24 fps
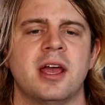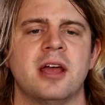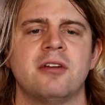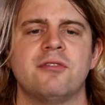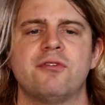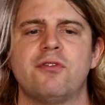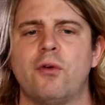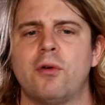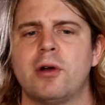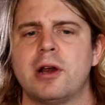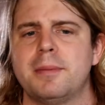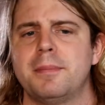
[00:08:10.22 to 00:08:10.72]
And
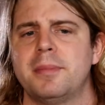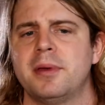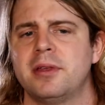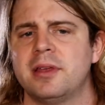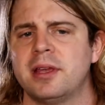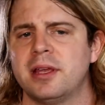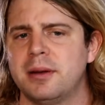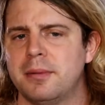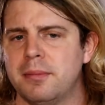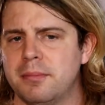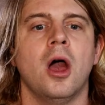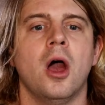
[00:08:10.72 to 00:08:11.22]
$40
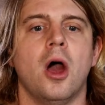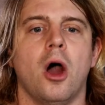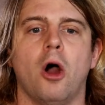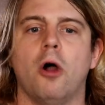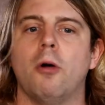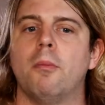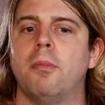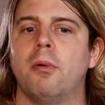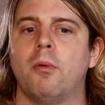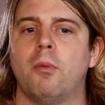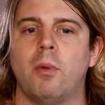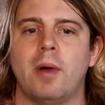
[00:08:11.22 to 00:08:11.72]
billion.
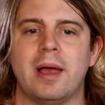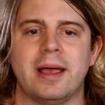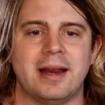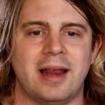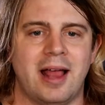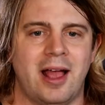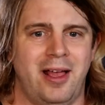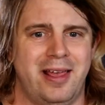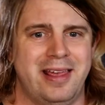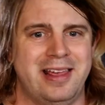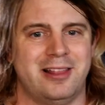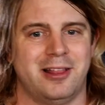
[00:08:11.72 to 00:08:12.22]
Oh, but
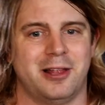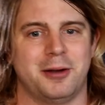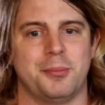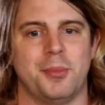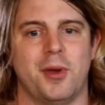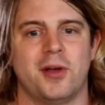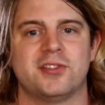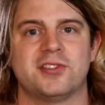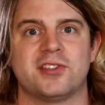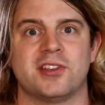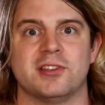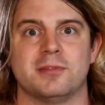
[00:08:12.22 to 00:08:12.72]
wait. Elon
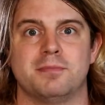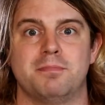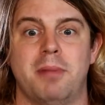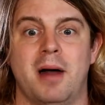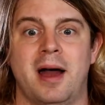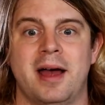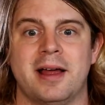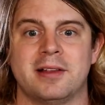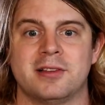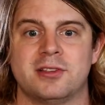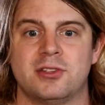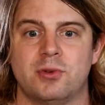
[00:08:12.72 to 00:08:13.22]
Musk is
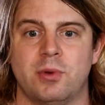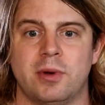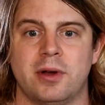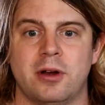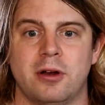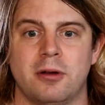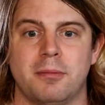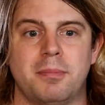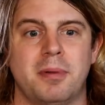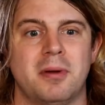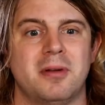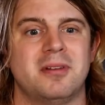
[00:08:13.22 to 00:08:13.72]
buying
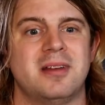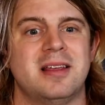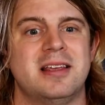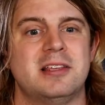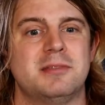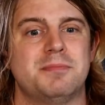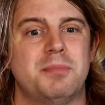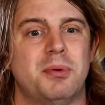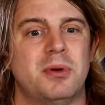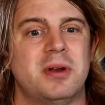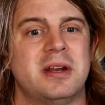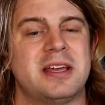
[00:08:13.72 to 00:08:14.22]
Twitter, but
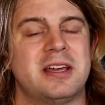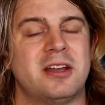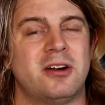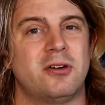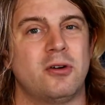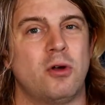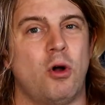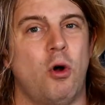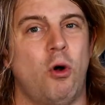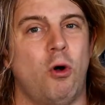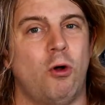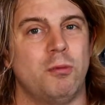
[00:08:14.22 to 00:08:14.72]
he's putting it
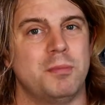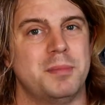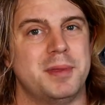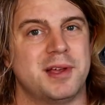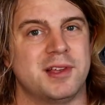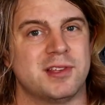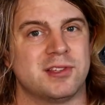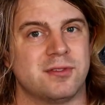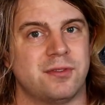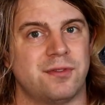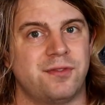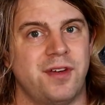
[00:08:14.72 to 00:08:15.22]
on hold
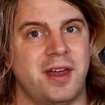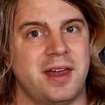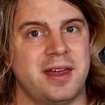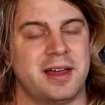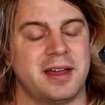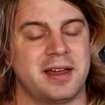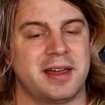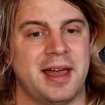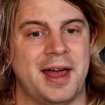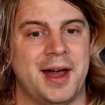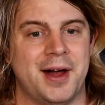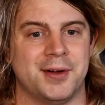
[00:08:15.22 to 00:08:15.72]
because of fake
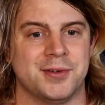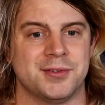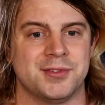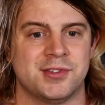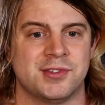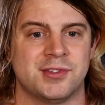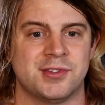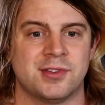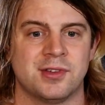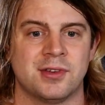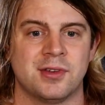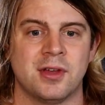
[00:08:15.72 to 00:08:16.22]

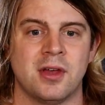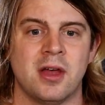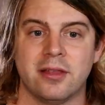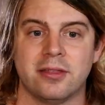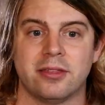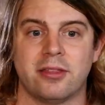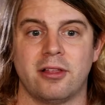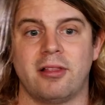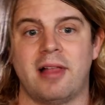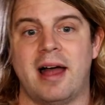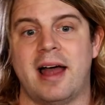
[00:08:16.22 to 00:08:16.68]
accounts. The